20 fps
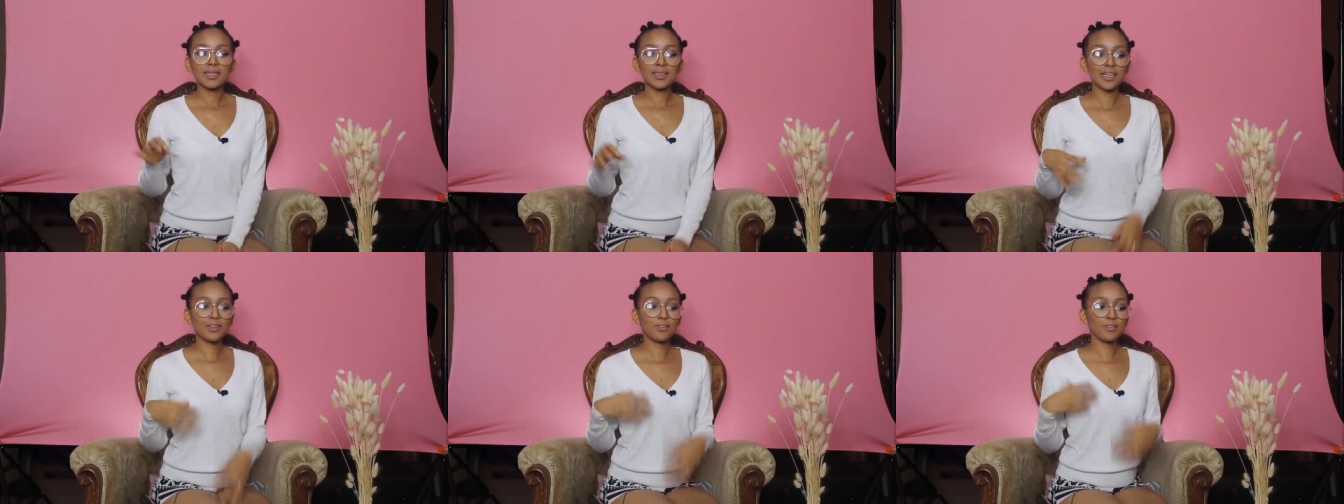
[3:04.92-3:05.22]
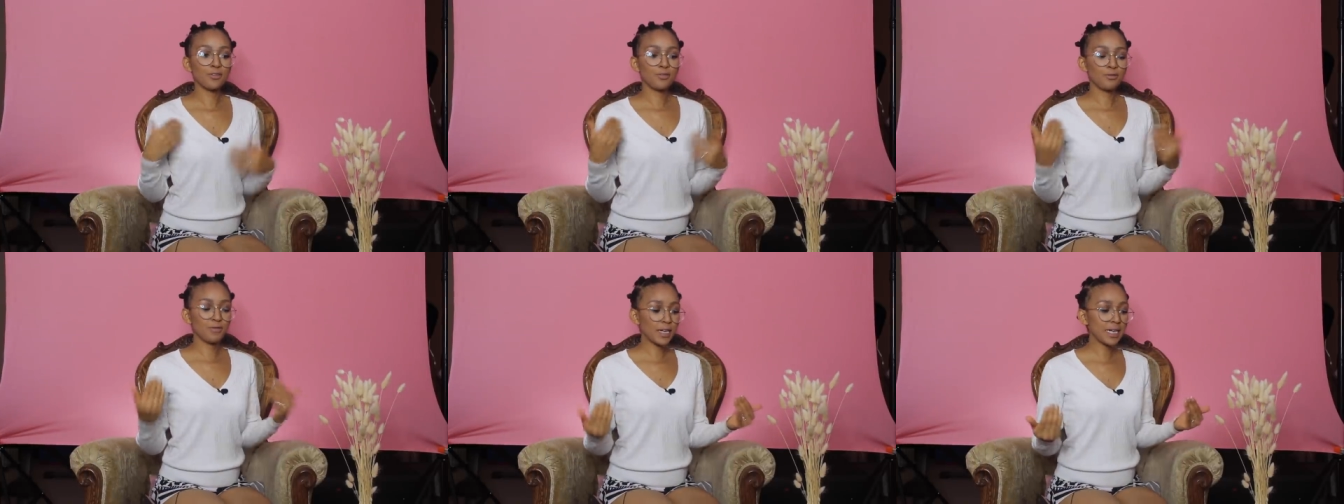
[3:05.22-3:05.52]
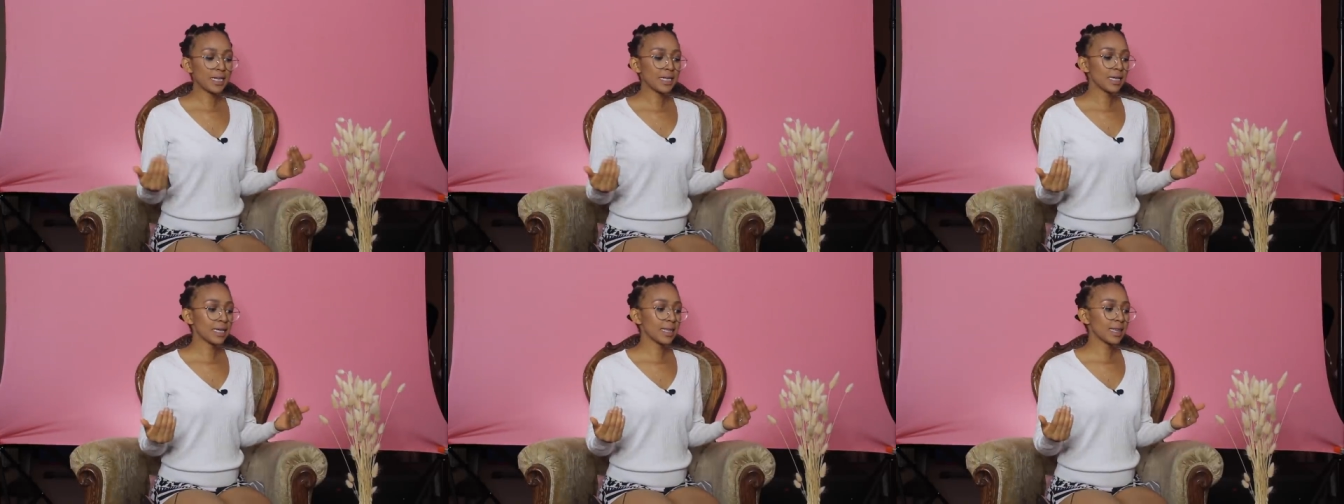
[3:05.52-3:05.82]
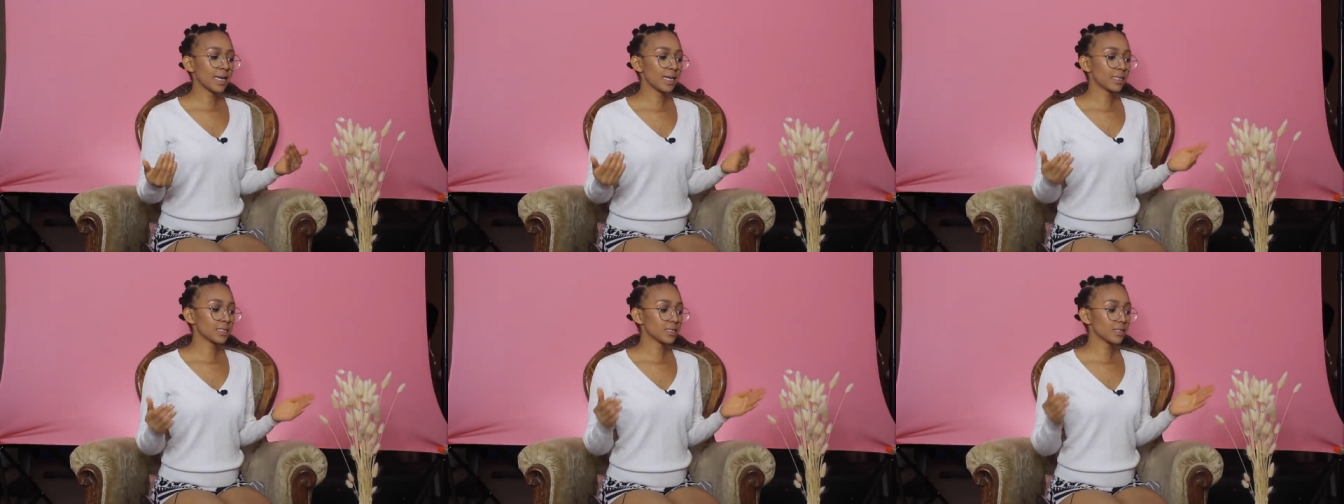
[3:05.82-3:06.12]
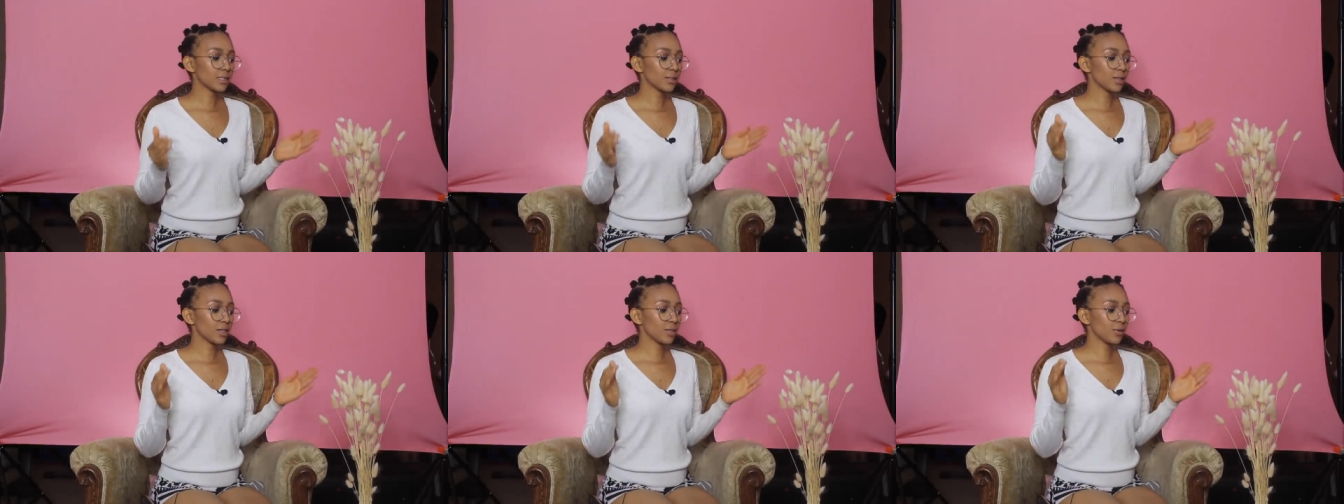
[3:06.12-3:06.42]
that feeling
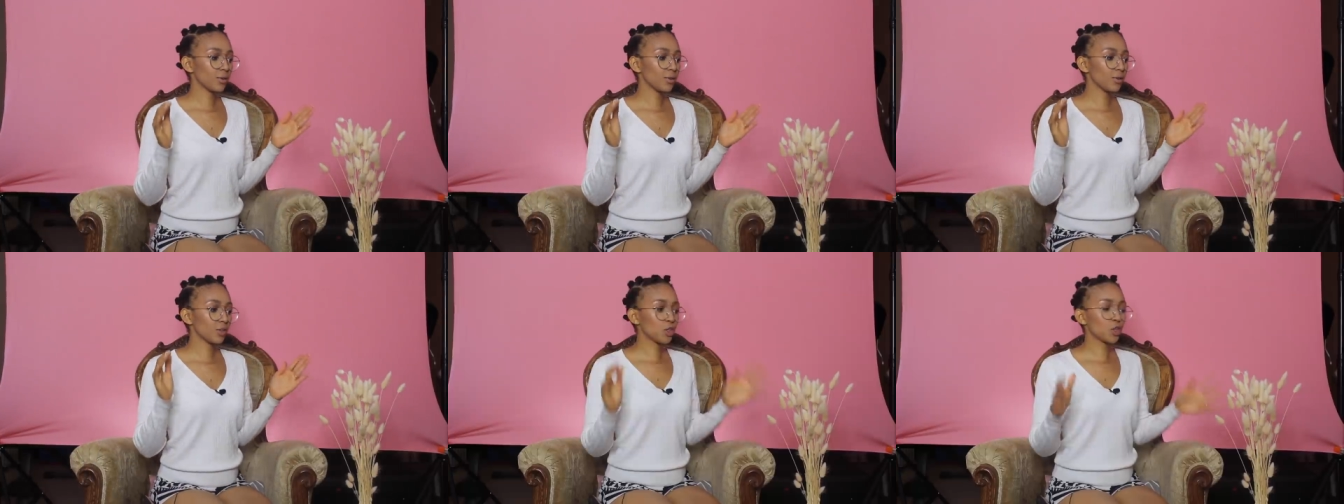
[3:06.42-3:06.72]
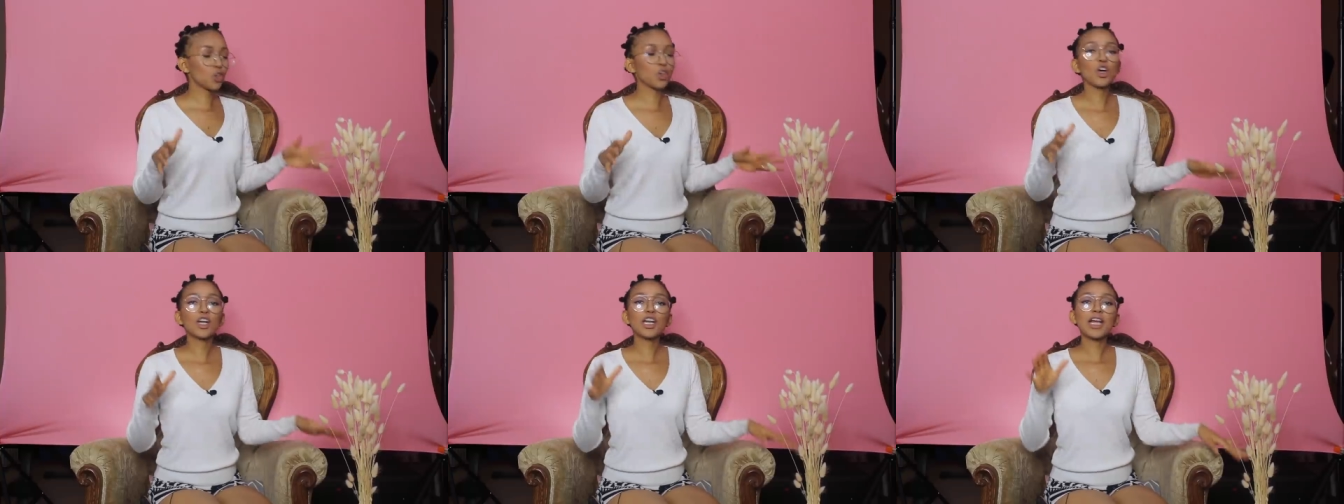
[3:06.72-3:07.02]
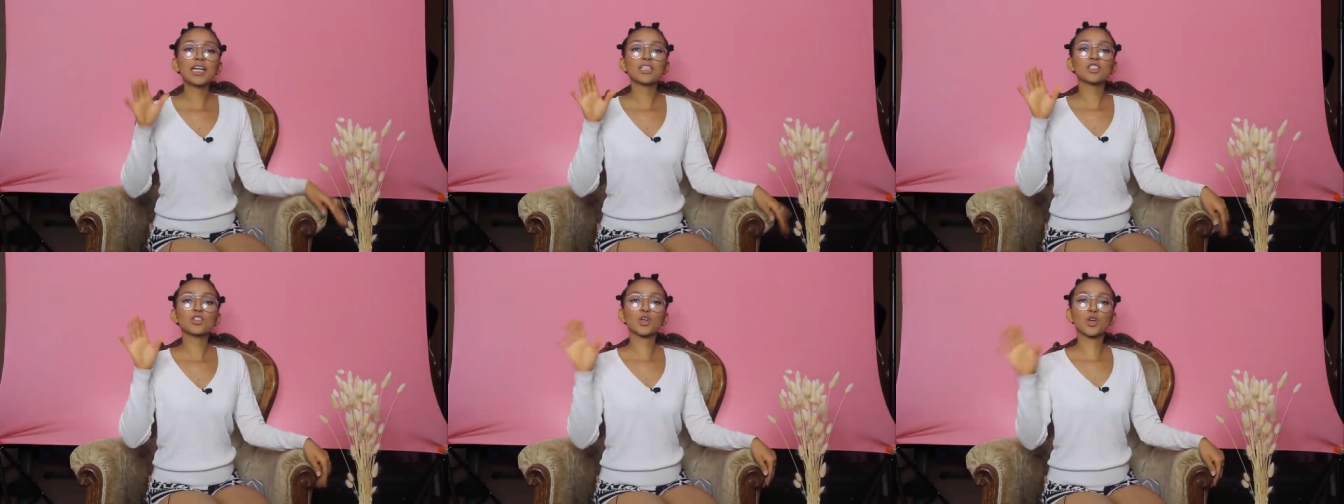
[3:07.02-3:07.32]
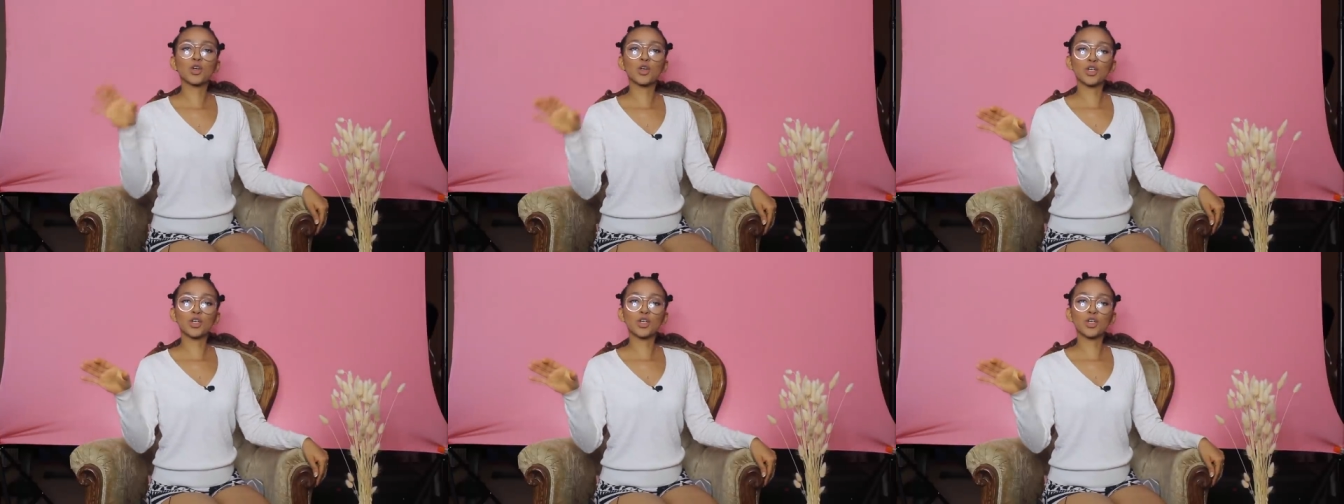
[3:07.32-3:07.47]
that you're not as